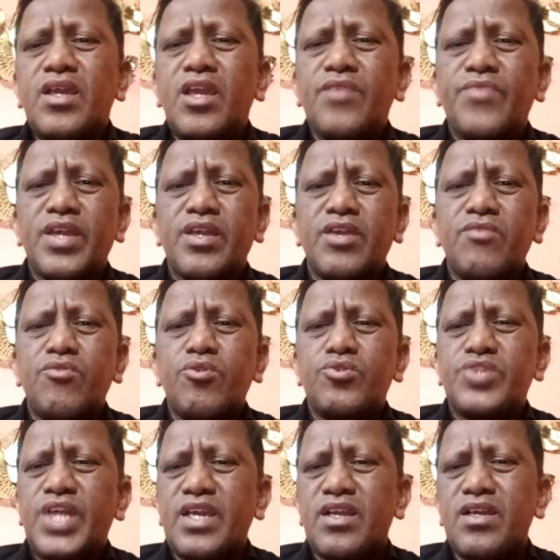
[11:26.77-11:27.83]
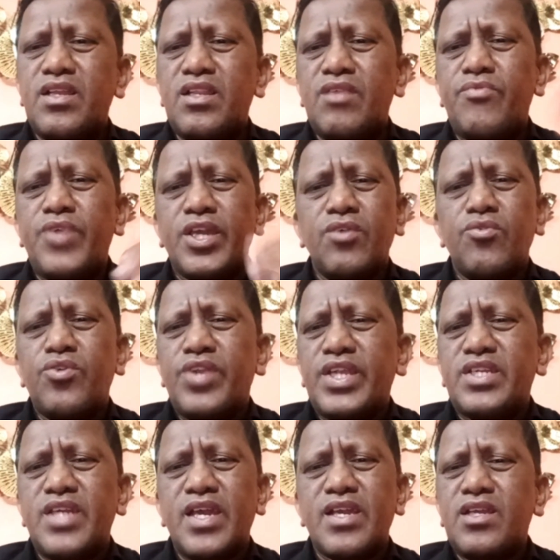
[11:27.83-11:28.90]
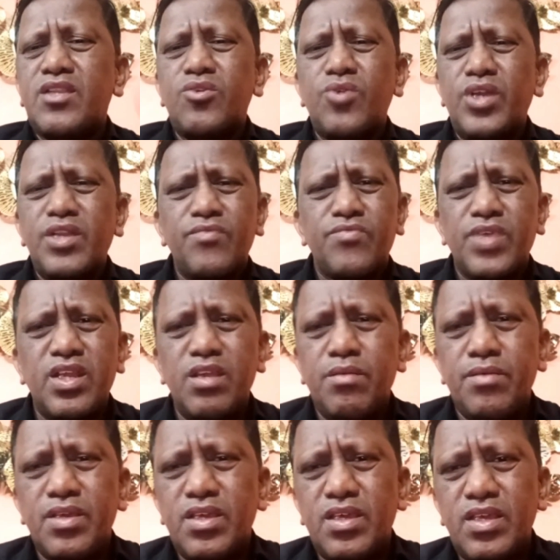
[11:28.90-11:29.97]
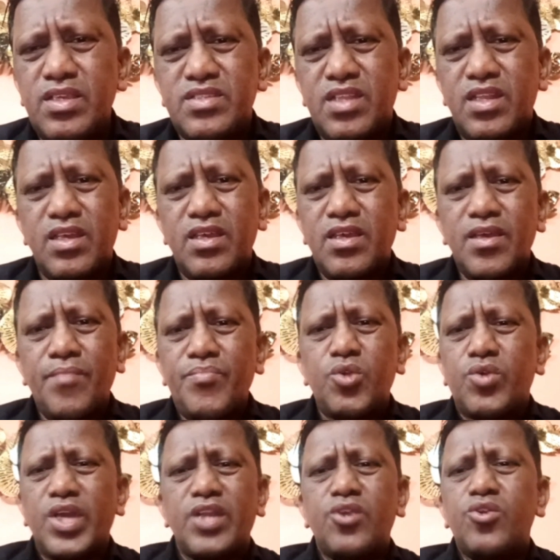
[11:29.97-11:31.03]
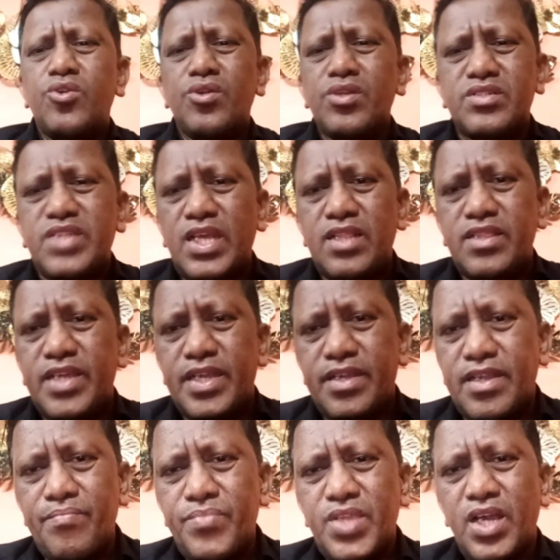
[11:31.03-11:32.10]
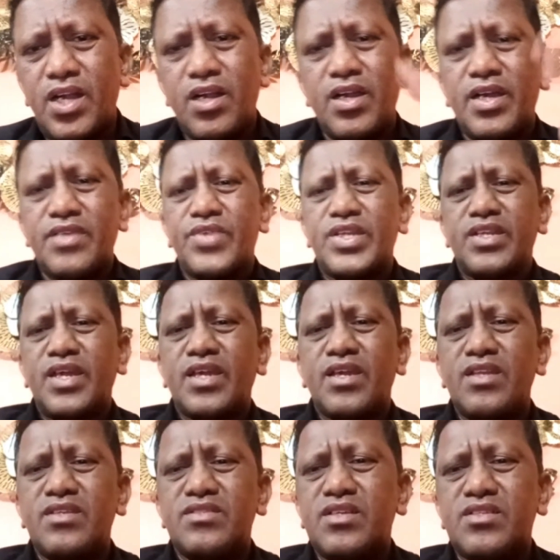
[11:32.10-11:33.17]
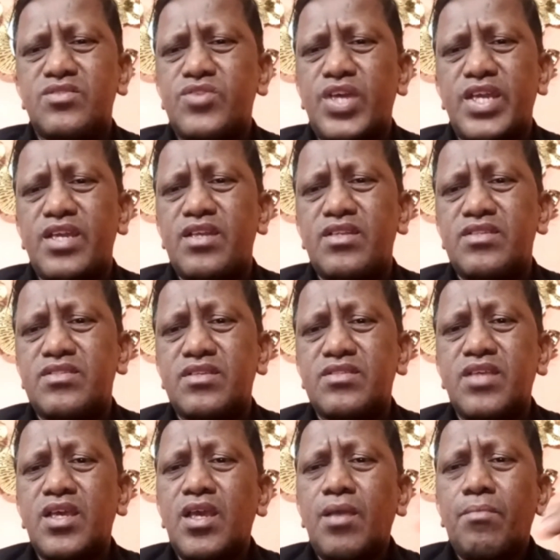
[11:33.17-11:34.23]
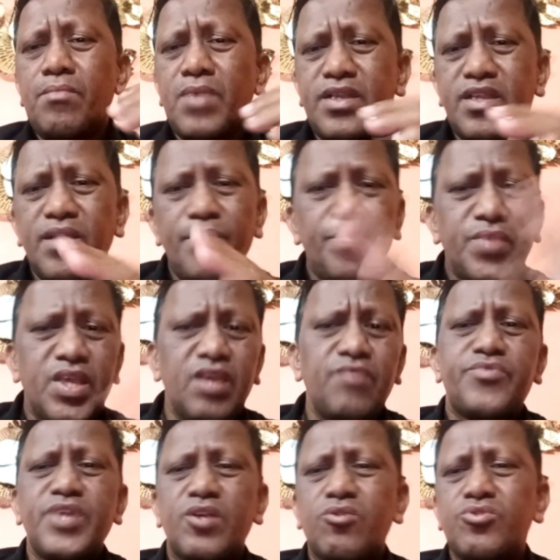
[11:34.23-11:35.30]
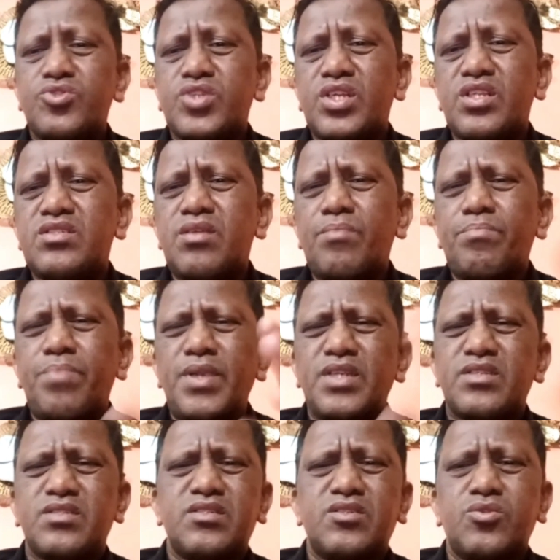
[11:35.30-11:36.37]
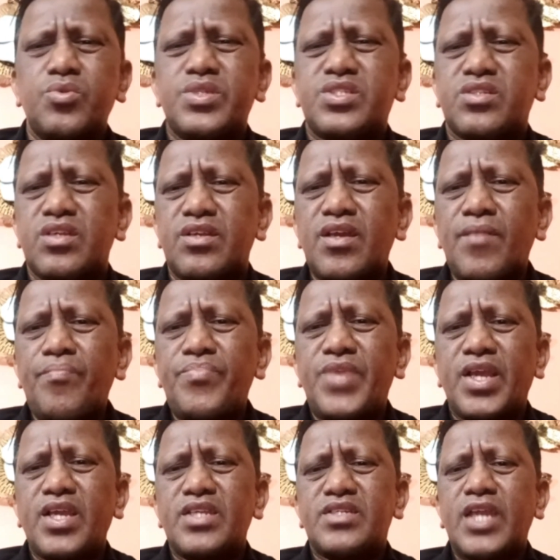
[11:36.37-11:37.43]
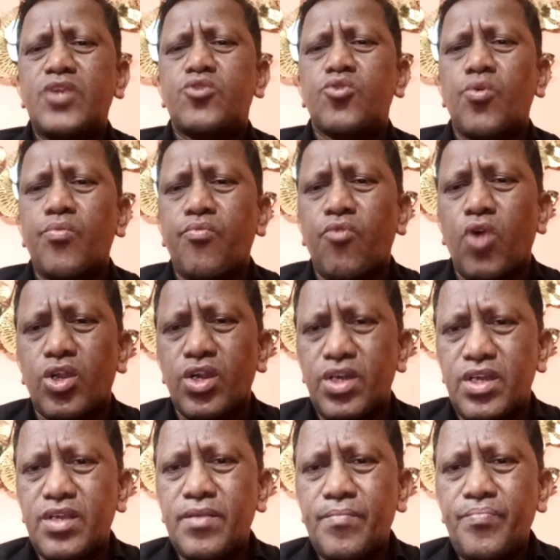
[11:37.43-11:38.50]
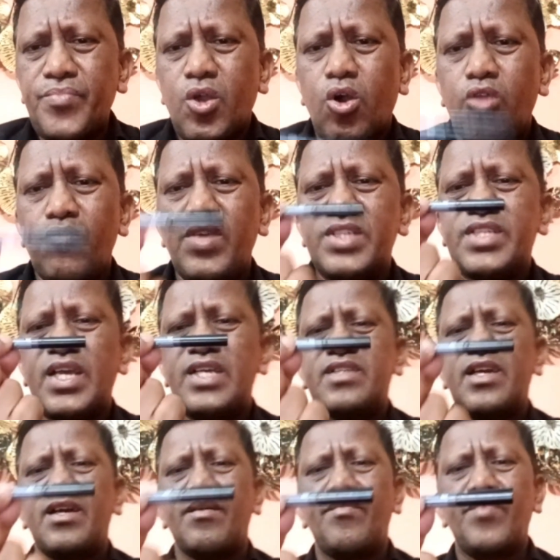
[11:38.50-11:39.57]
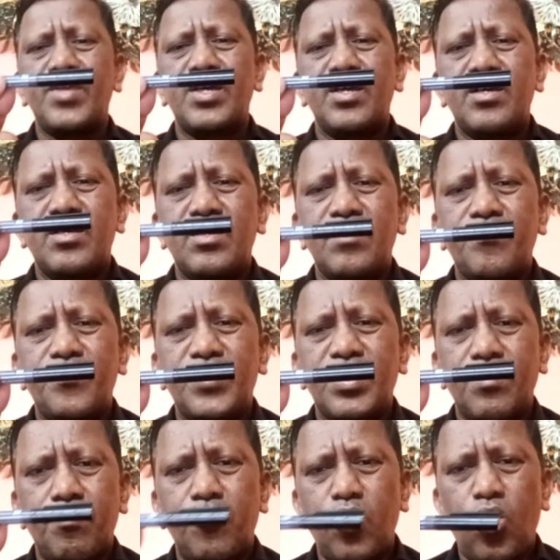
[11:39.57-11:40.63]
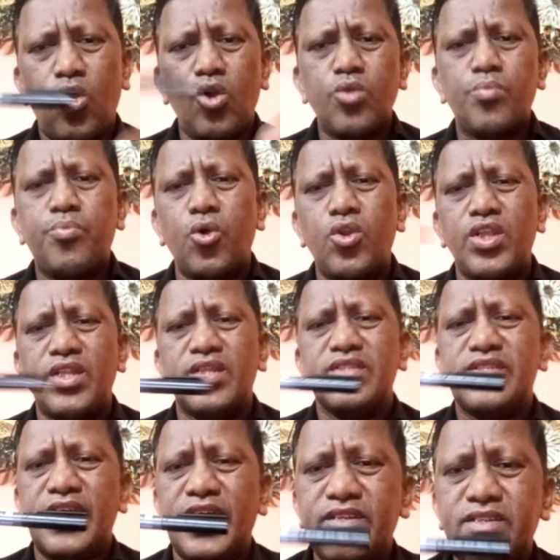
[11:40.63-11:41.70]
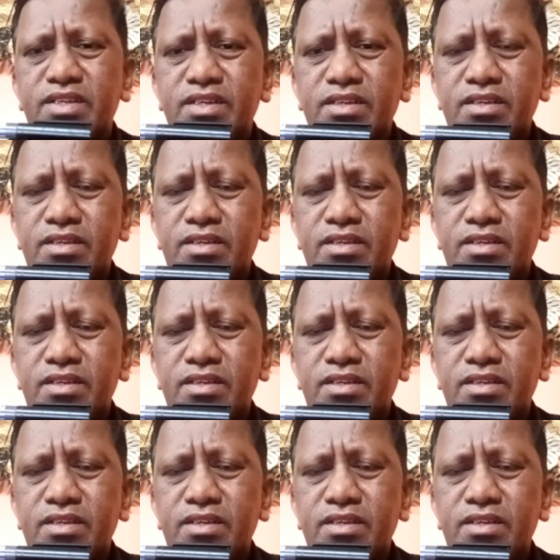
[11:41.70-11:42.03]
If I give you triangle, if I give you rectangle, you are very easily, you can tell that rectangle is this, triangle is this. But if the question is a bit twisted, like a tightrope walker always has a long pole in his hand.